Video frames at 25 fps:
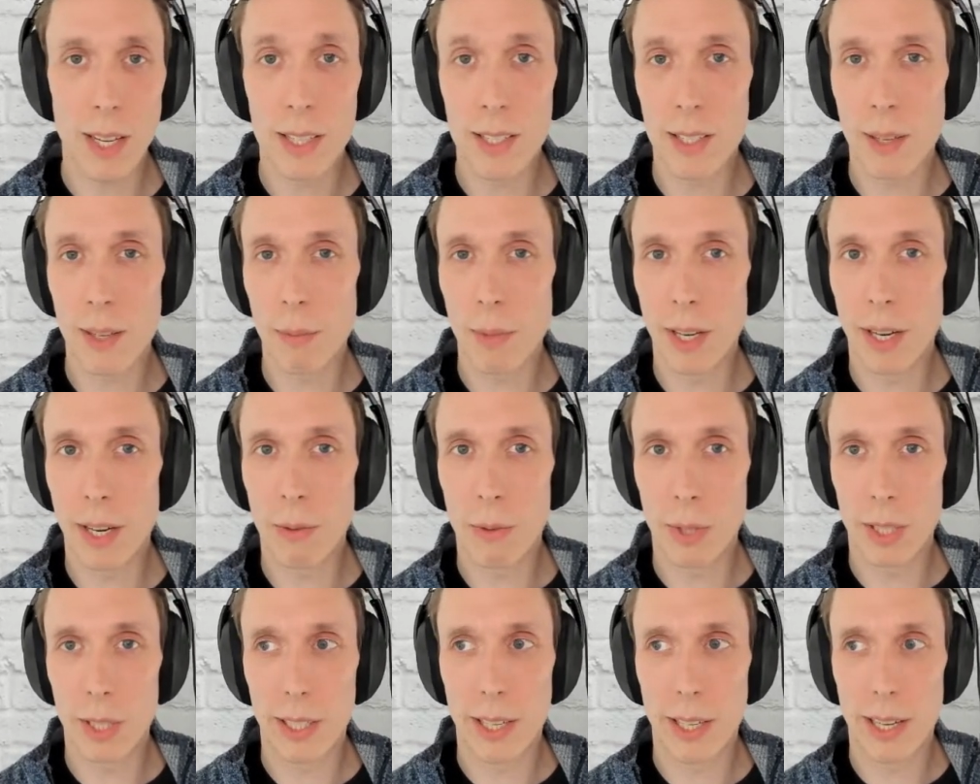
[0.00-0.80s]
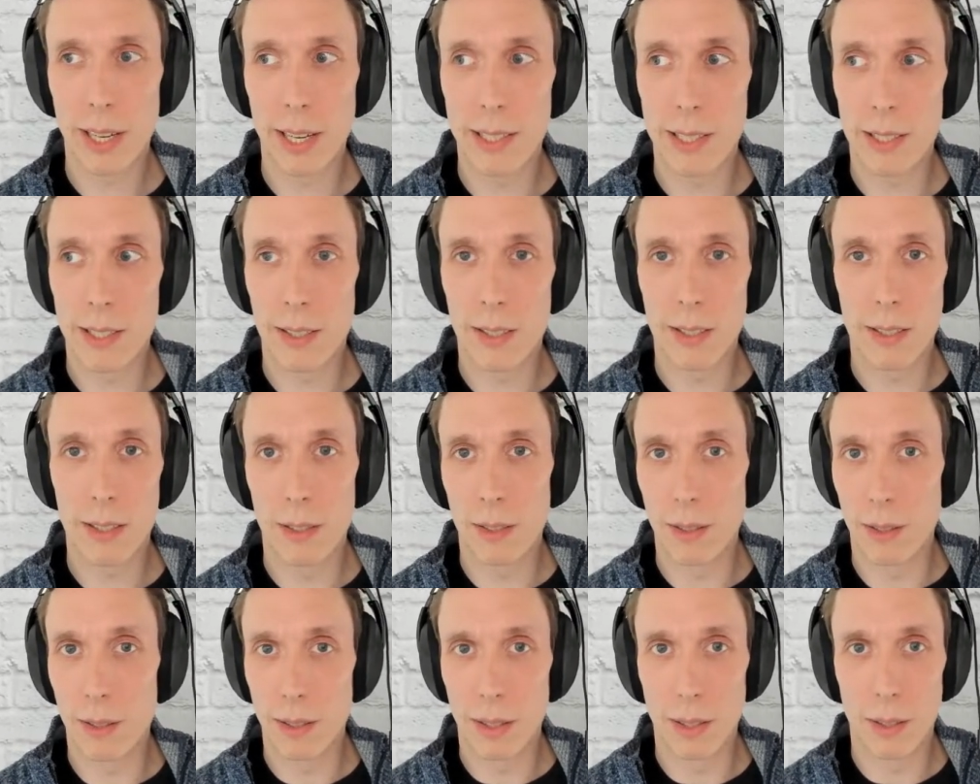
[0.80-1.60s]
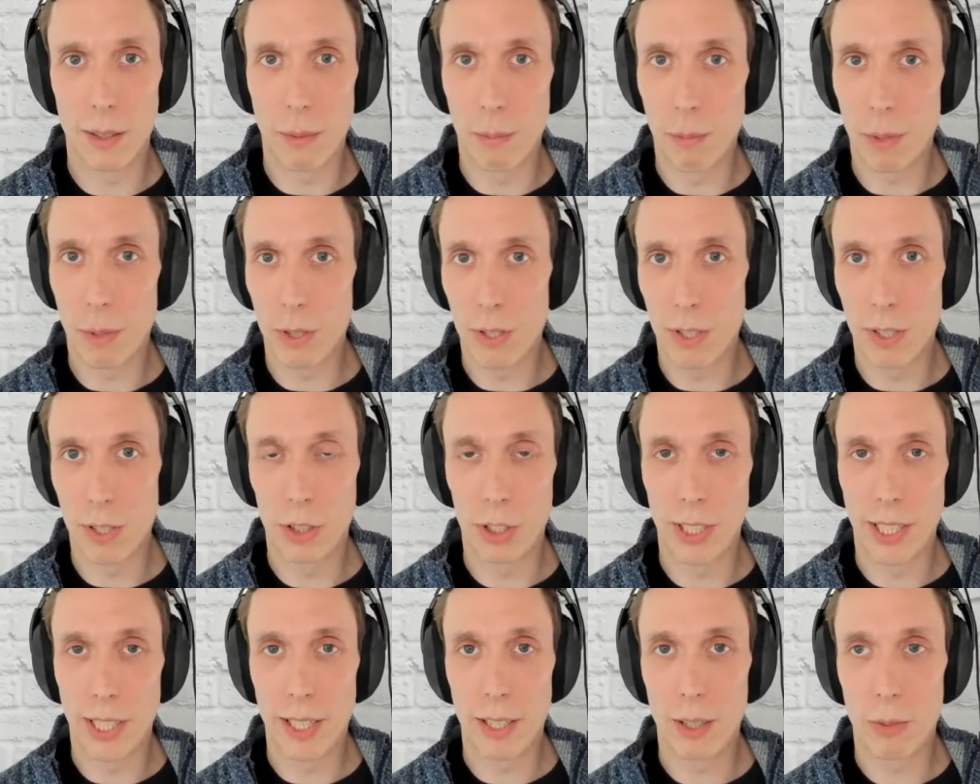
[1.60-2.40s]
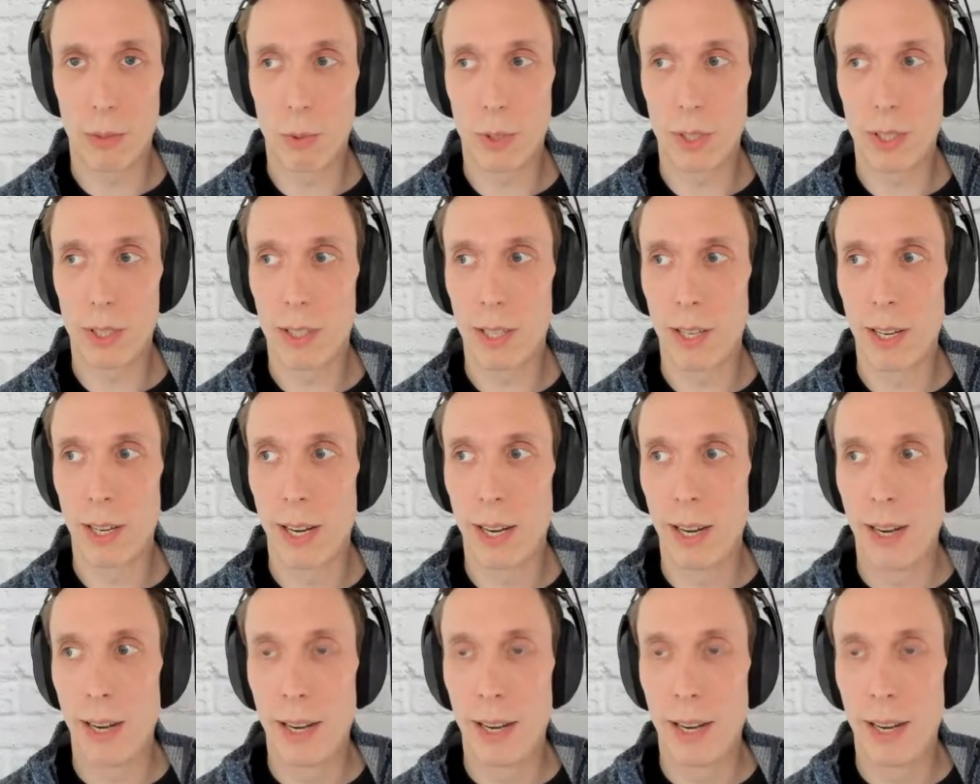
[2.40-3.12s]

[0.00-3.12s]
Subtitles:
and something I realized a person shared was,